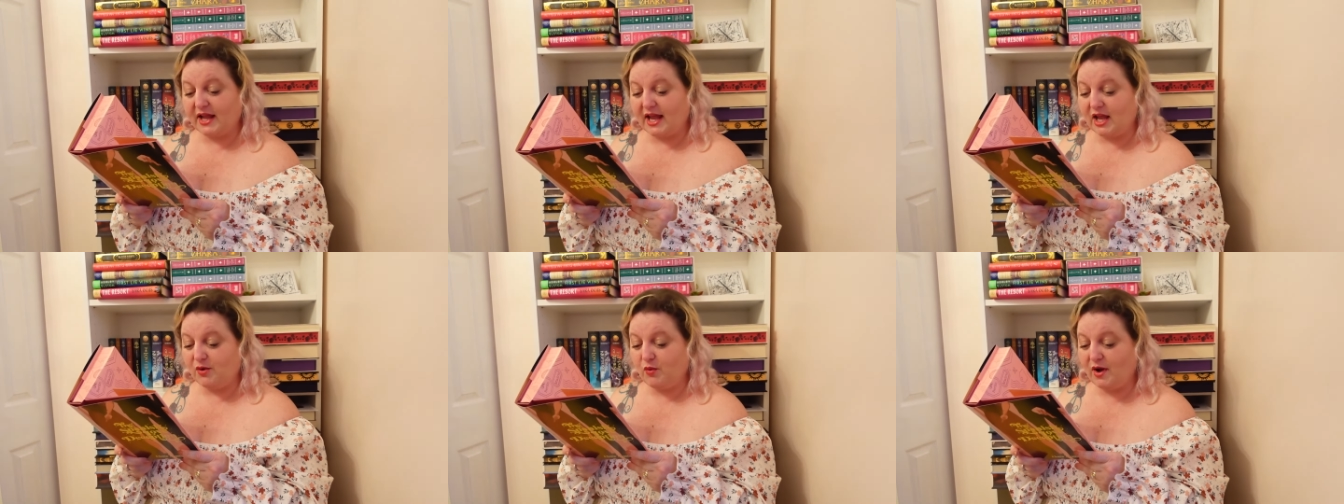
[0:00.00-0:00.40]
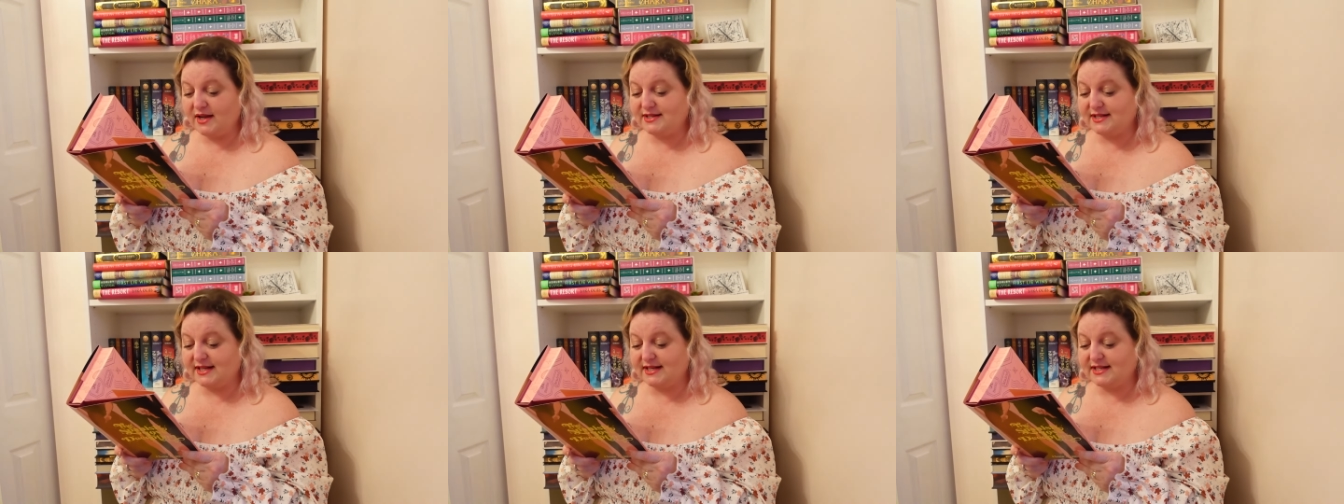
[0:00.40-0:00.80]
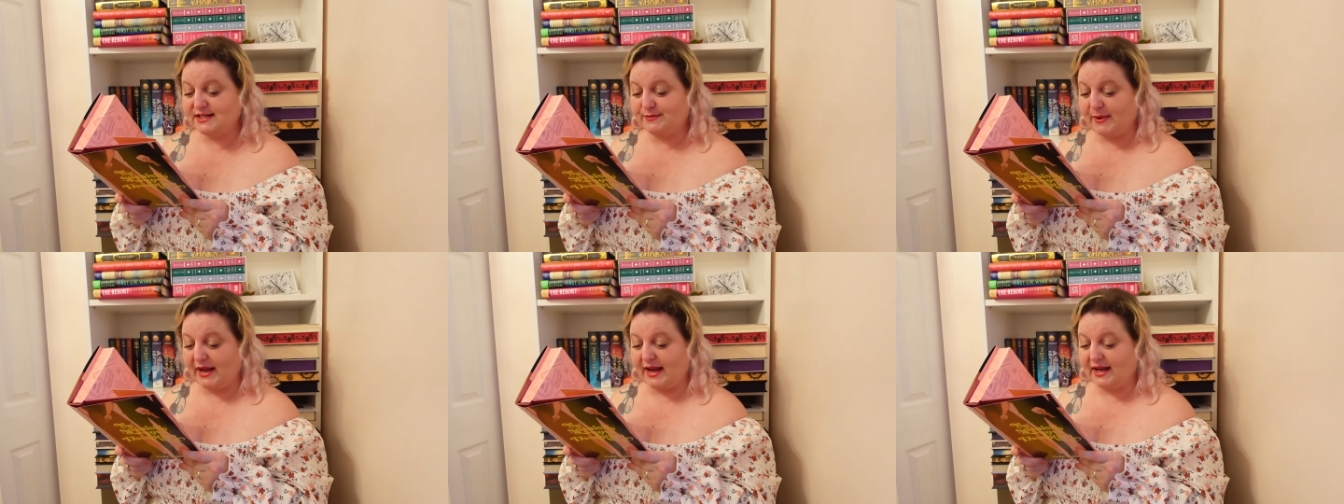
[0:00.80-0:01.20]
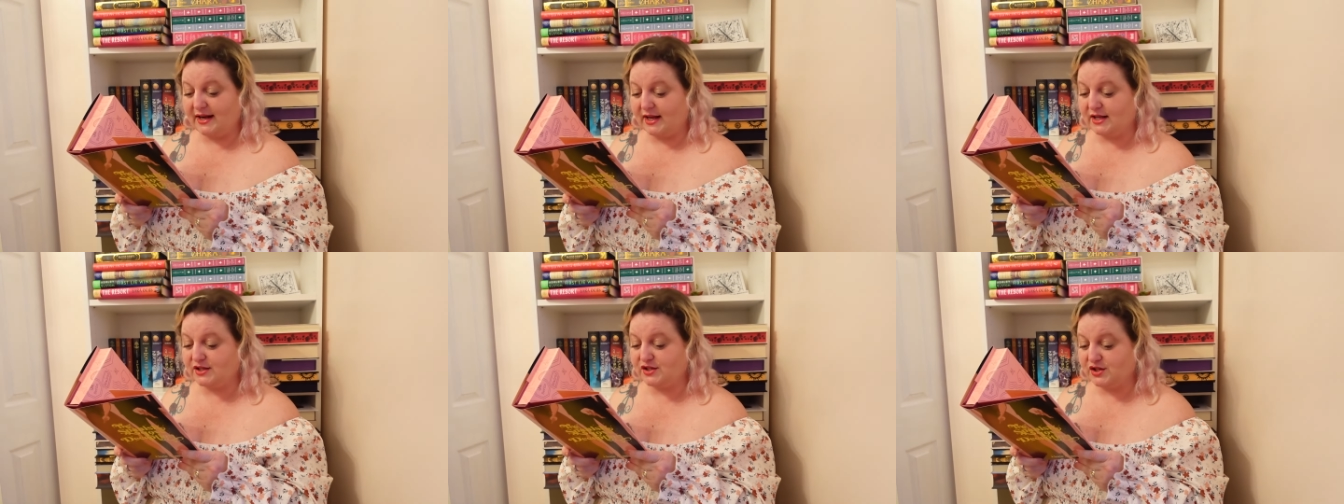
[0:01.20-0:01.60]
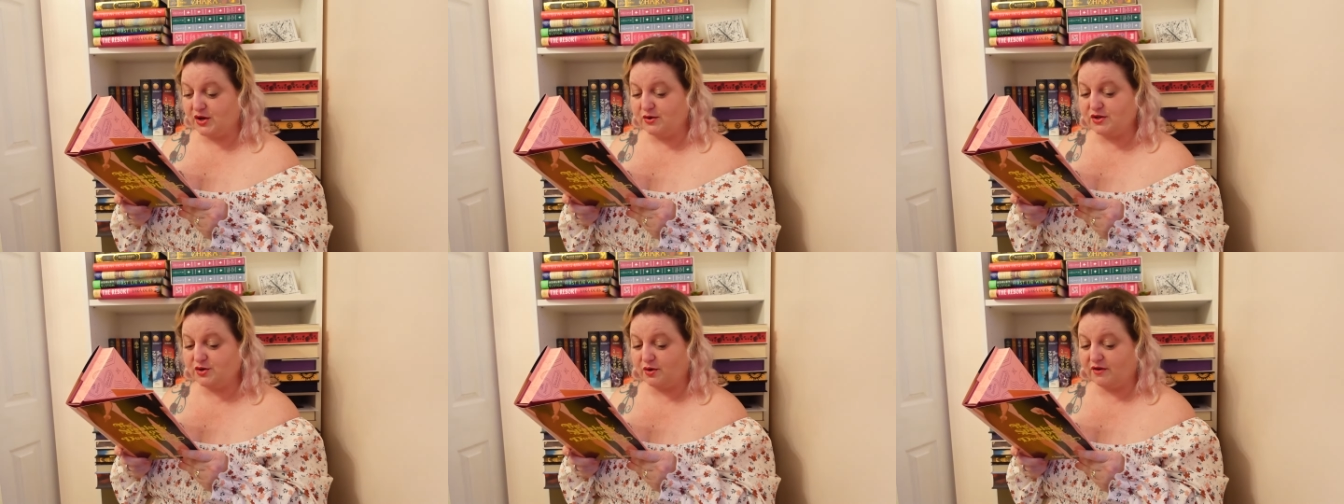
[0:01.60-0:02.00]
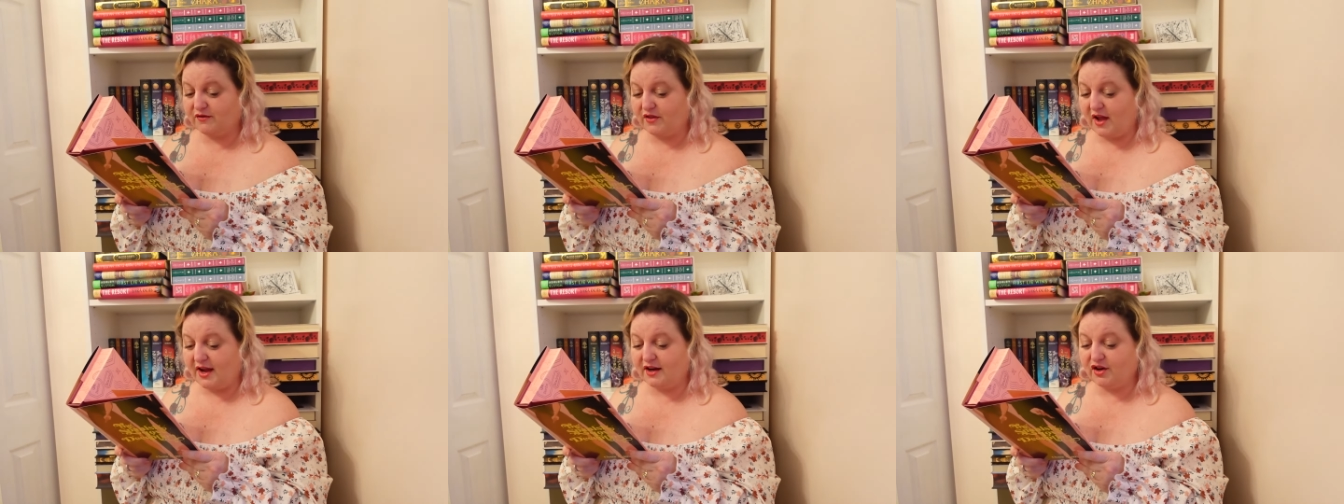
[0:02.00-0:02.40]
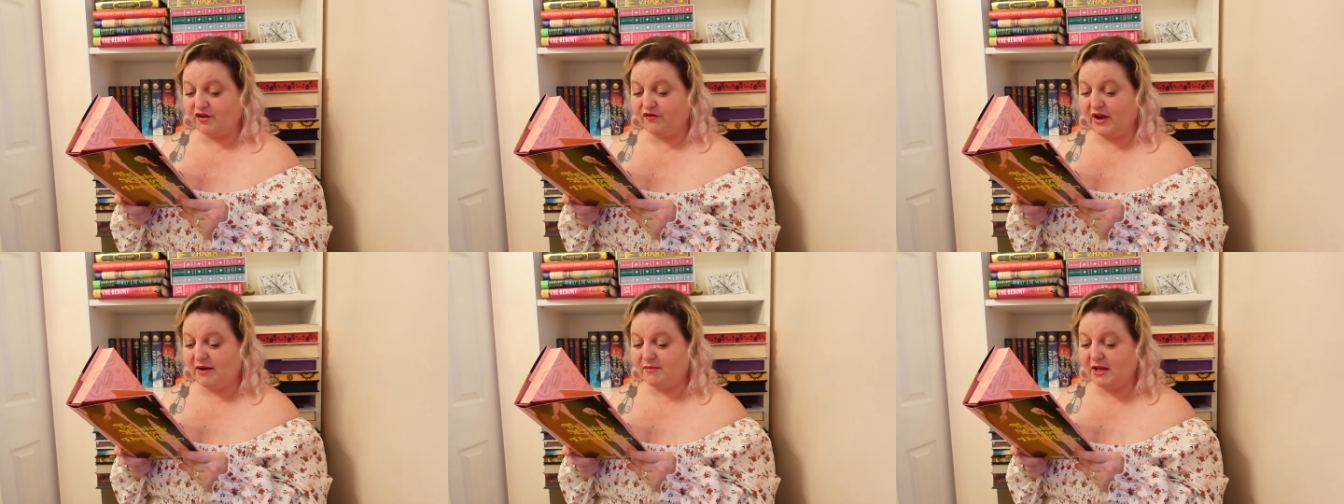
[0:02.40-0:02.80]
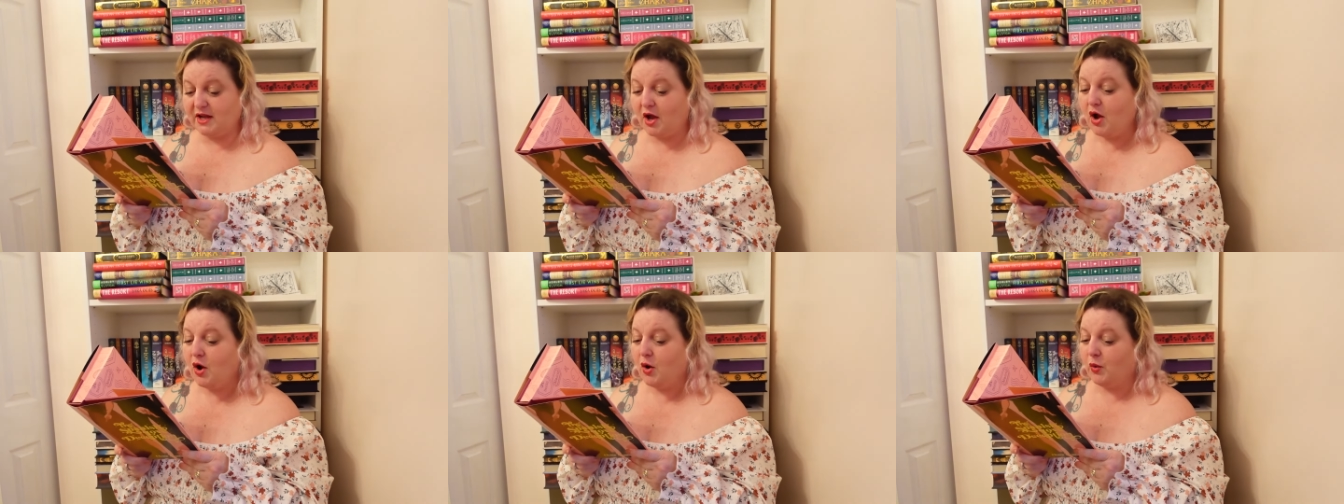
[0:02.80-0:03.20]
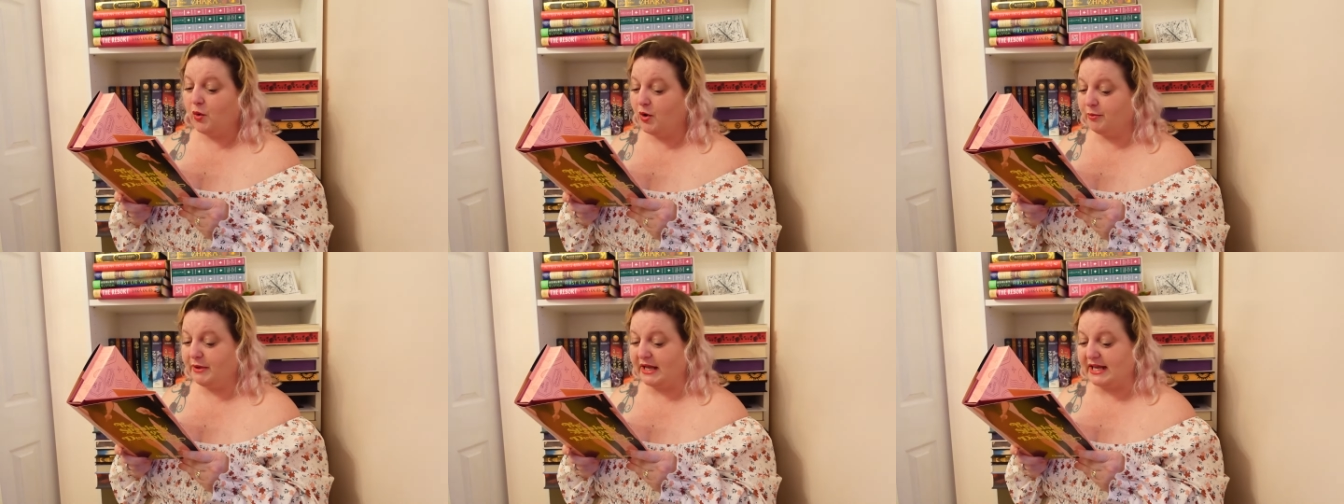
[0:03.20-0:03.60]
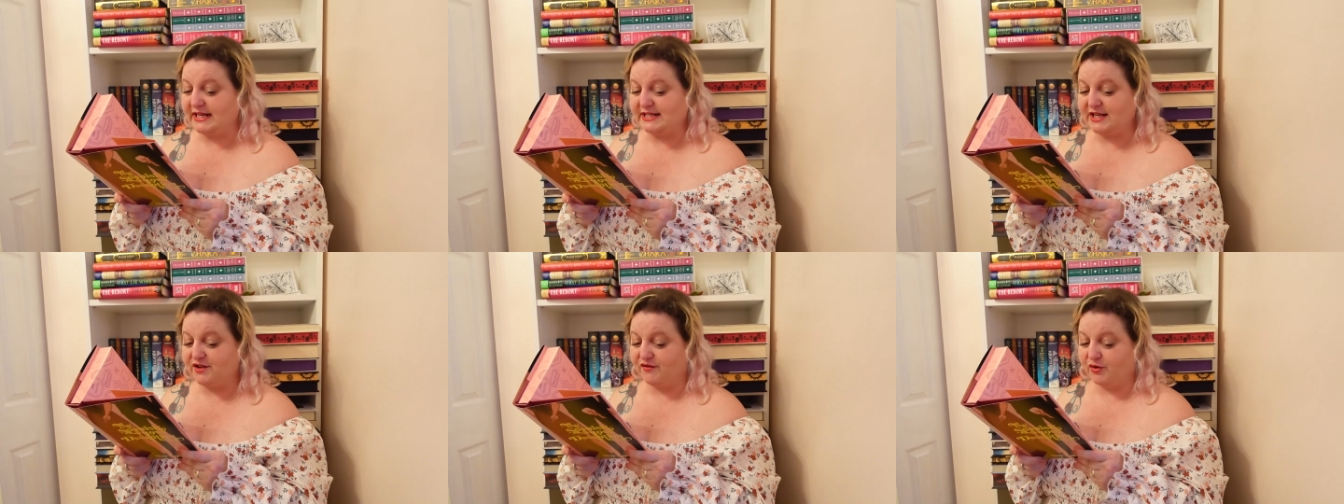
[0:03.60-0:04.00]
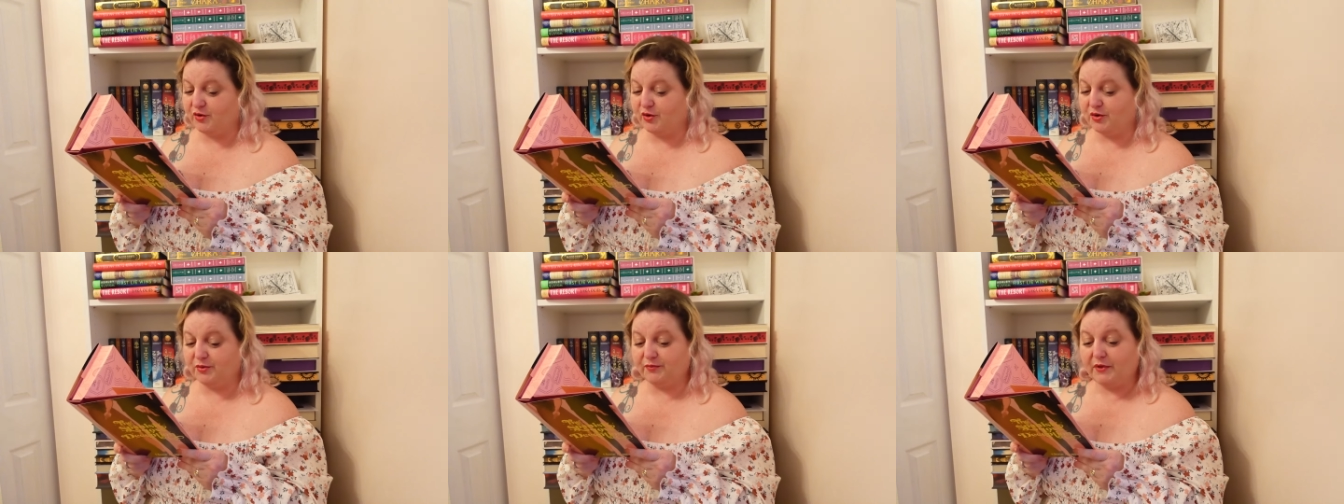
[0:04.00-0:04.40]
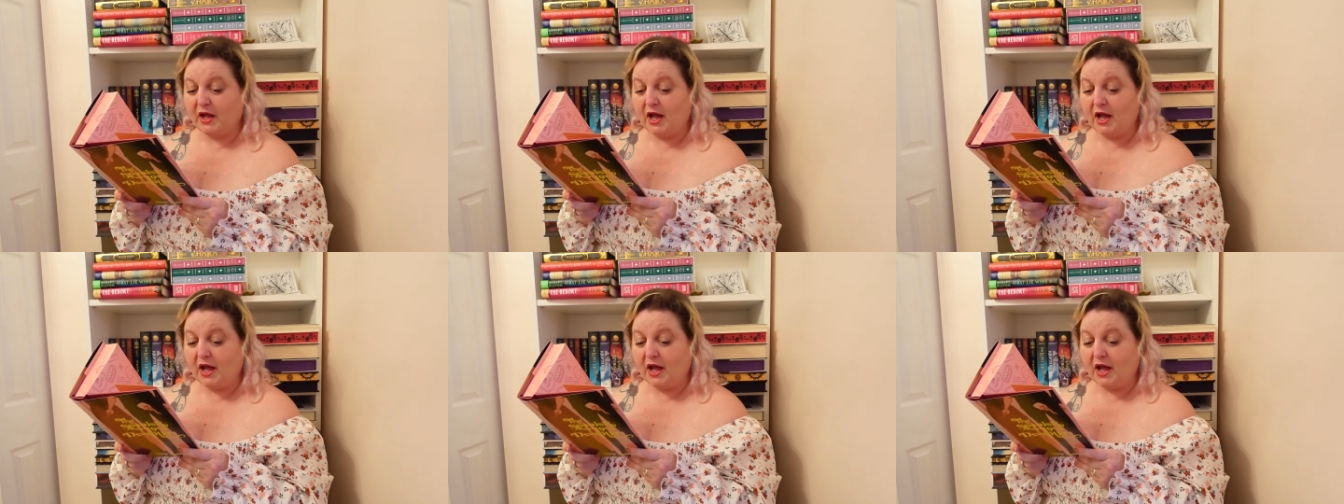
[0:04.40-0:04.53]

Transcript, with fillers: NYC to Spain is no short flight and her family won't be easy to fool.